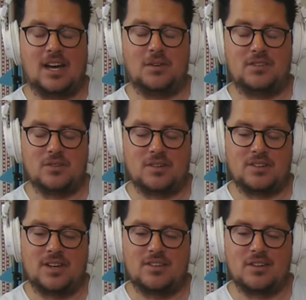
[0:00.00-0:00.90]
How is your
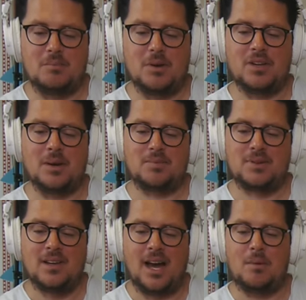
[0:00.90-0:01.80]
organization built up?
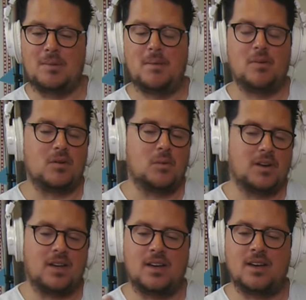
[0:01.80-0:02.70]
How many people are
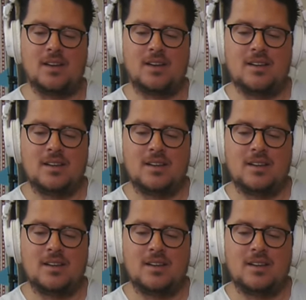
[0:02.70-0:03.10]
working uh,